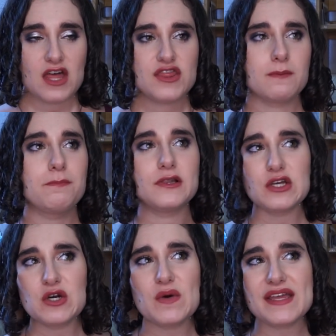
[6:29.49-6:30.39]
The
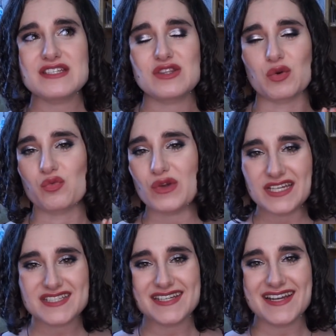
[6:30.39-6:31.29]
blue is the
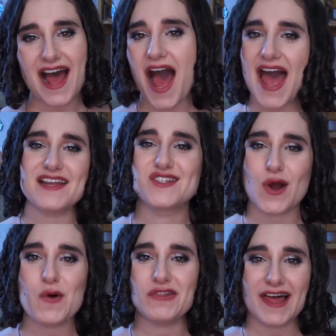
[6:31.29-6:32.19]
reason I
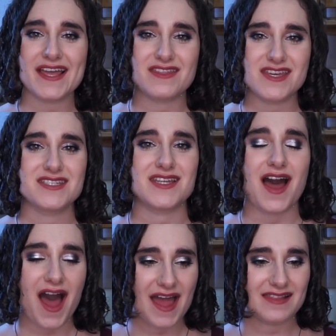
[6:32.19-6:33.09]
don't like this
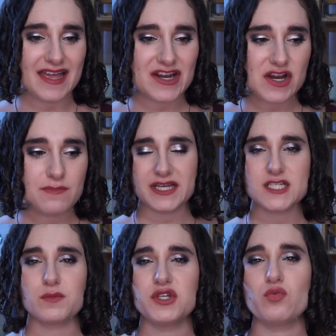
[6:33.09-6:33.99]
highlighter,
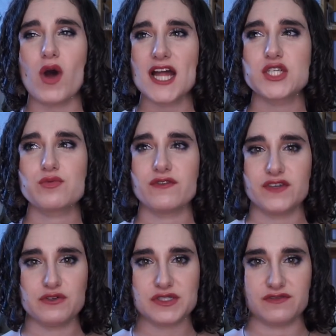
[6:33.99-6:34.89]
because when you watch
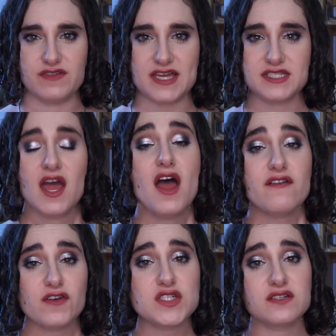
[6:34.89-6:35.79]
reviews of this,
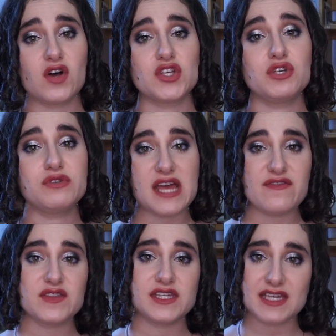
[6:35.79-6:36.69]
first of all, you
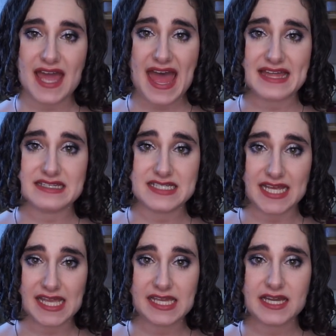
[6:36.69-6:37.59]
definitely can
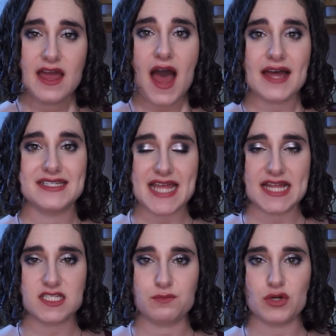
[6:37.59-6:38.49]
take a
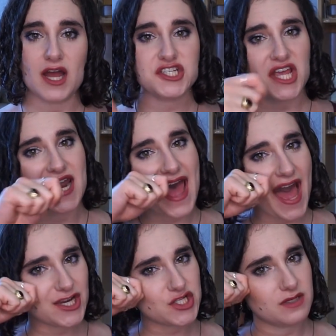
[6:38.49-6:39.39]
dense brush and
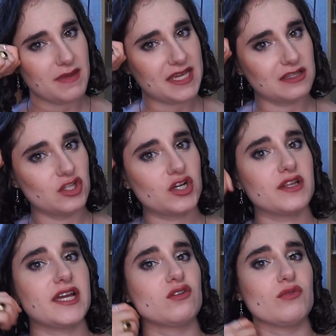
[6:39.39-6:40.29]
actually make it look
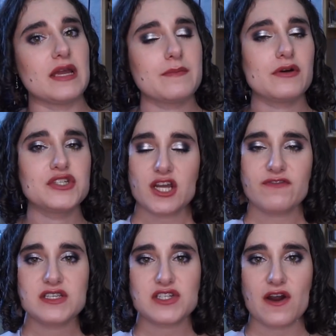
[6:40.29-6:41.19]
like a rainbow.
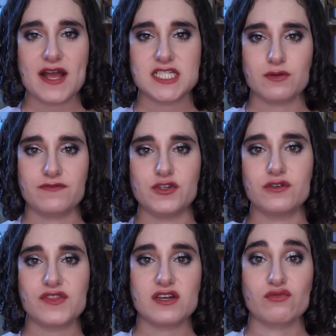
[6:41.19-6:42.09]
Jeffree Star has a review
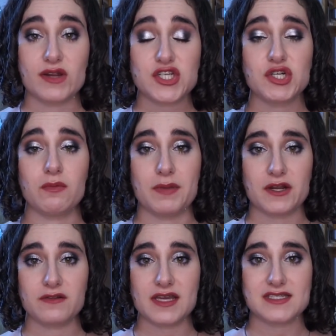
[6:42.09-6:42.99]
of the original
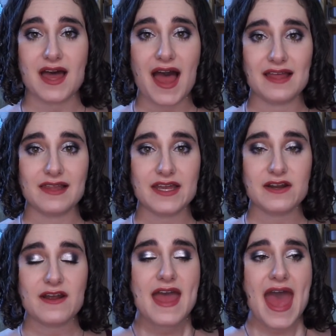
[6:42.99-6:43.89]
Bitter Lace
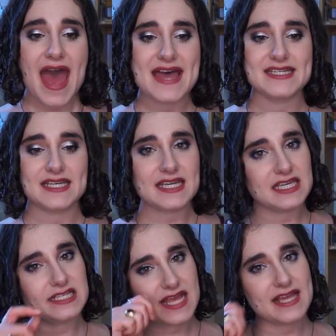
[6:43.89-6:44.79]
highlighter, and
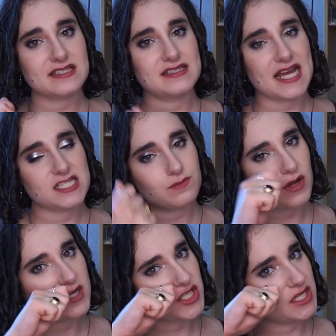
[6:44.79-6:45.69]
he takes a dense
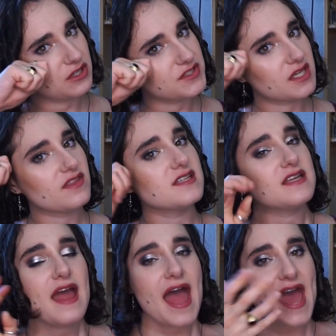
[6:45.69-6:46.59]
brush and he goes like this,
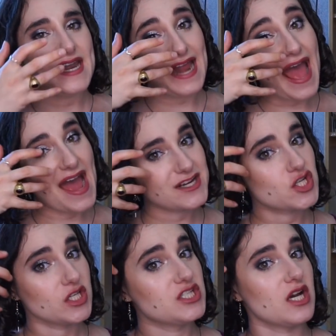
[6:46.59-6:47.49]
and it
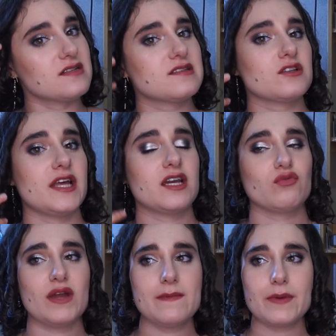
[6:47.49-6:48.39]
actually does look like a
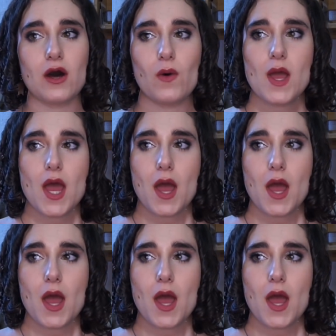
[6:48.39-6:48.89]
rainbow,